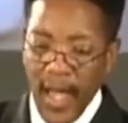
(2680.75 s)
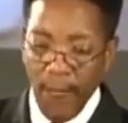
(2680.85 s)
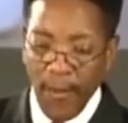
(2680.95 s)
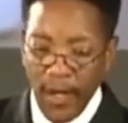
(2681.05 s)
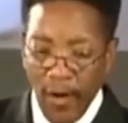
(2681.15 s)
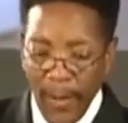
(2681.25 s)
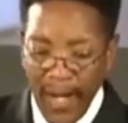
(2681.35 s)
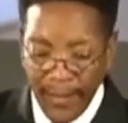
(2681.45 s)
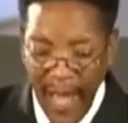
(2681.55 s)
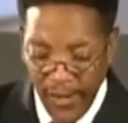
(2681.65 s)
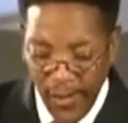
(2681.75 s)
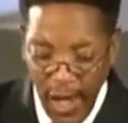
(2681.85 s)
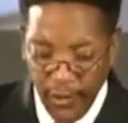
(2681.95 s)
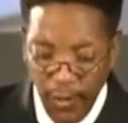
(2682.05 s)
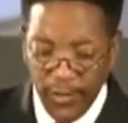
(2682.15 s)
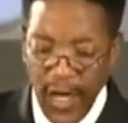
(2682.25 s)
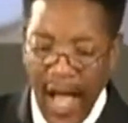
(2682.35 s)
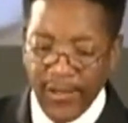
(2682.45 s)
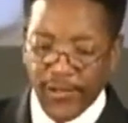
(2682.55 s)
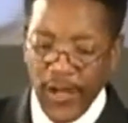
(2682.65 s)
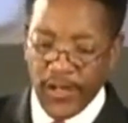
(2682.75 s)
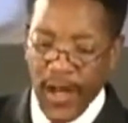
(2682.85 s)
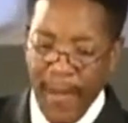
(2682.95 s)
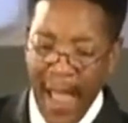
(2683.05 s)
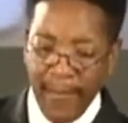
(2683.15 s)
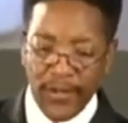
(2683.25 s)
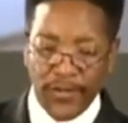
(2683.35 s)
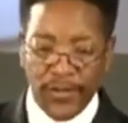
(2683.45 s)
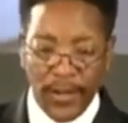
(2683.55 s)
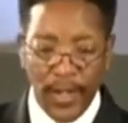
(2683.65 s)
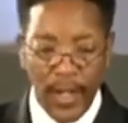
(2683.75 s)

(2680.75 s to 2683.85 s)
And we know, but in that chest was God's Ten Commandments.